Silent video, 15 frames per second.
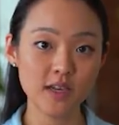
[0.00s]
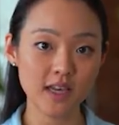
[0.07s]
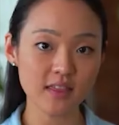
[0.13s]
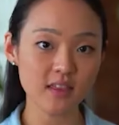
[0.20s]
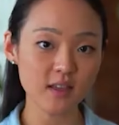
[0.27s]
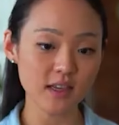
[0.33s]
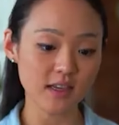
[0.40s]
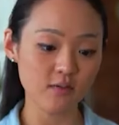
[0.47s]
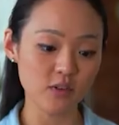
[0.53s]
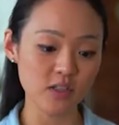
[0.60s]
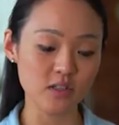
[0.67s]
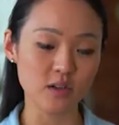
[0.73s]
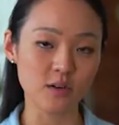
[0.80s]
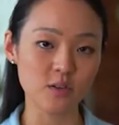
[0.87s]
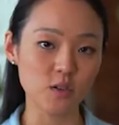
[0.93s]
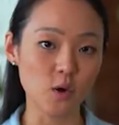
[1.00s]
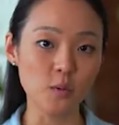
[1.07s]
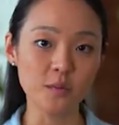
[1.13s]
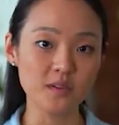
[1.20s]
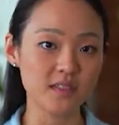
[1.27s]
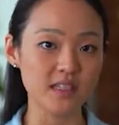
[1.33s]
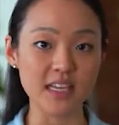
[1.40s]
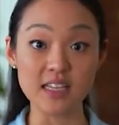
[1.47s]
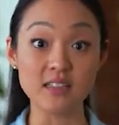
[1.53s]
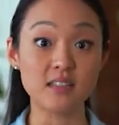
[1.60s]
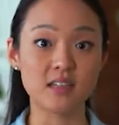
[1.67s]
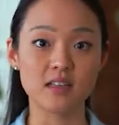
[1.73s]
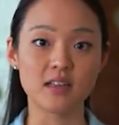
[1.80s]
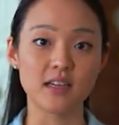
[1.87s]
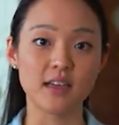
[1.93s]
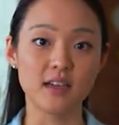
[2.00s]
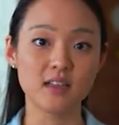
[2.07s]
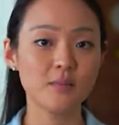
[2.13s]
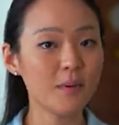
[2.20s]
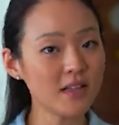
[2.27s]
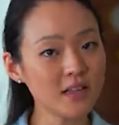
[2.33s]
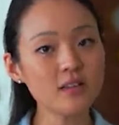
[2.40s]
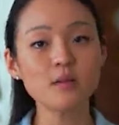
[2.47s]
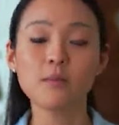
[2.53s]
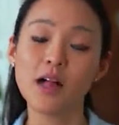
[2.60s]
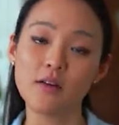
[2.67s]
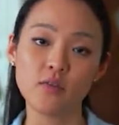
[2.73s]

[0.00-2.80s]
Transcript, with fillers: I highly recommend skipping ahead and checking out Sally's